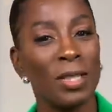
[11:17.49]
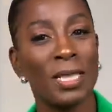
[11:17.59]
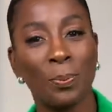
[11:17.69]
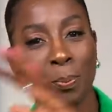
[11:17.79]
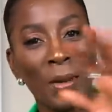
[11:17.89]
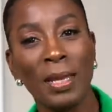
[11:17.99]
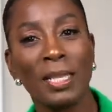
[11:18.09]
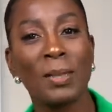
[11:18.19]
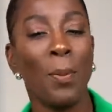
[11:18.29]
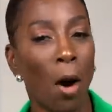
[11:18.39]

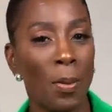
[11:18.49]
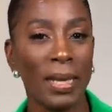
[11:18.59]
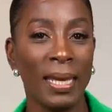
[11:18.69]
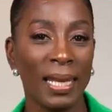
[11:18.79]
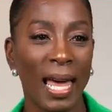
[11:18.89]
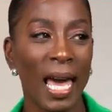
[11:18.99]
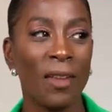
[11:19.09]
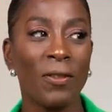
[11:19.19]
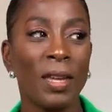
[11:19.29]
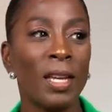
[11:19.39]
this moment in life.